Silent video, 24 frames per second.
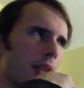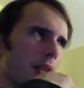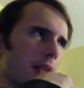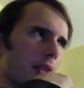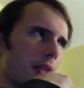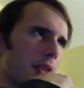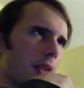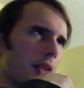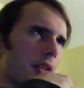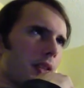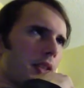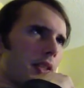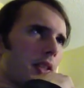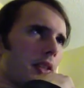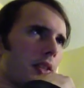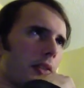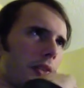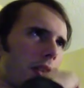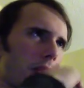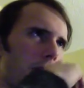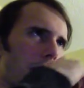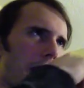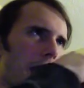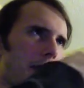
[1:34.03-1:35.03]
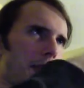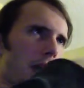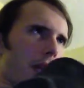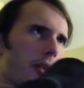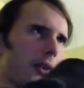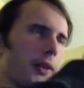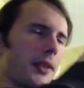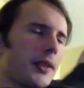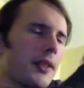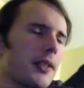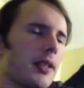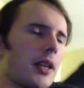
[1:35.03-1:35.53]
This interview came out
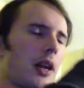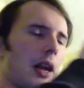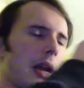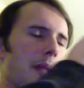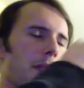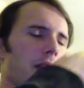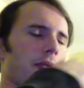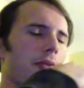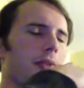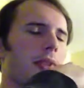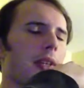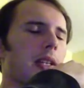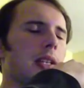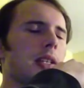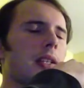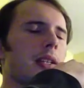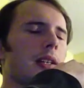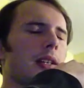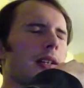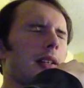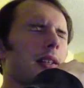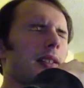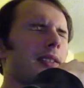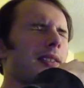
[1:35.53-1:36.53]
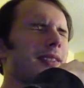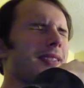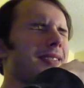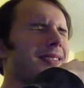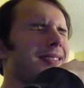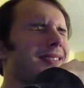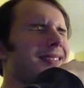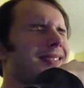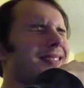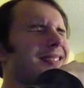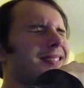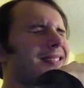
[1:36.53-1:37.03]
at the time of the uh,
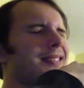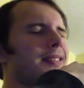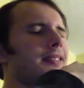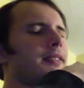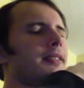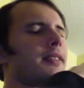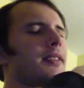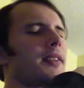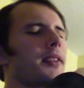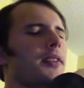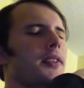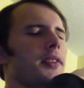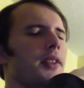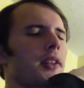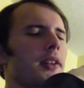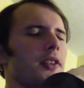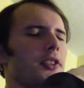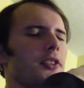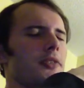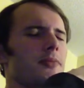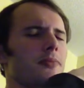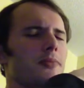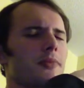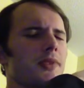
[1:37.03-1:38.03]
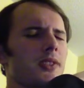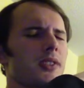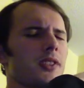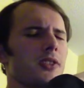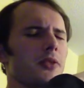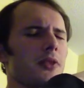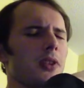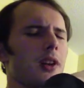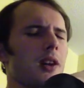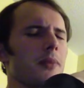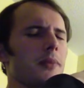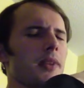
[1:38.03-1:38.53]
the
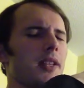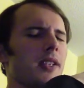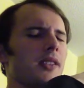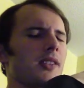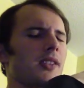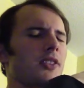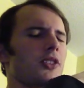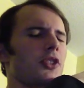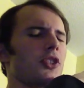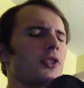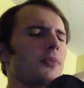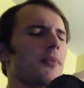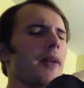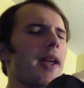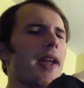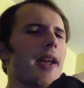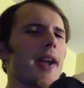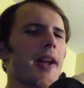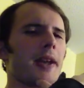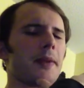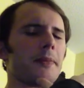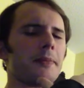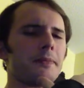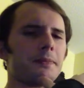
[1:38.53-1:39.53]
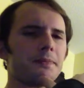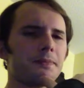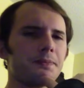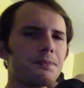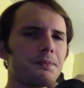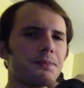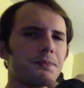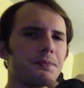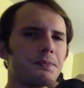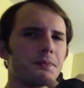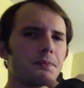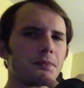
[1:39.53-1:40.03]
tsunamis in Japan
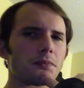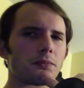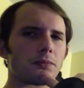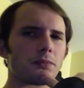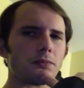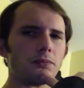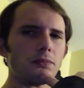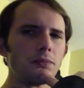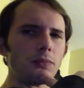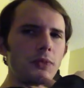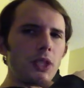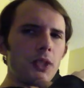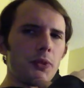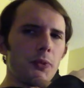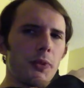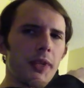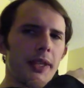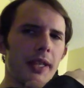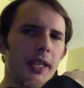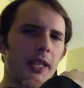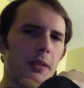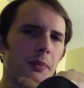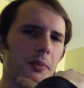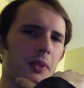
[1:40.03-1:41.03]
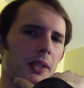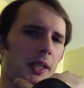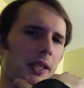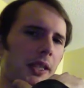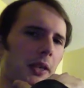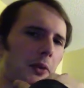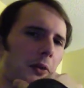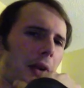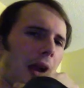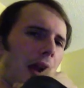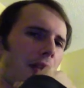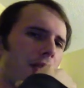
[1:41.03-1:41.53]
when they completely
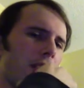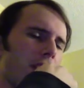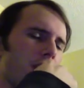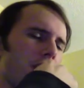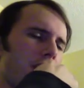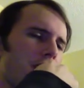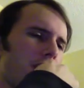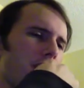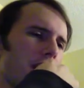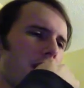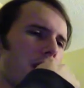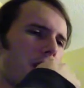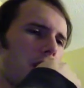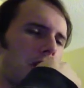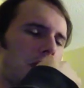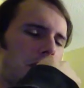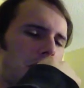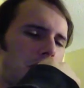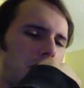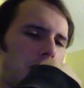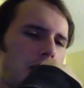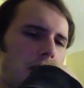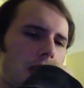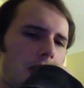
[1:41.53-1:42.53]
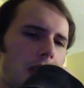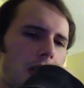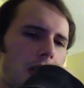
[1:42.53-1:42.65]
ravaged the coast.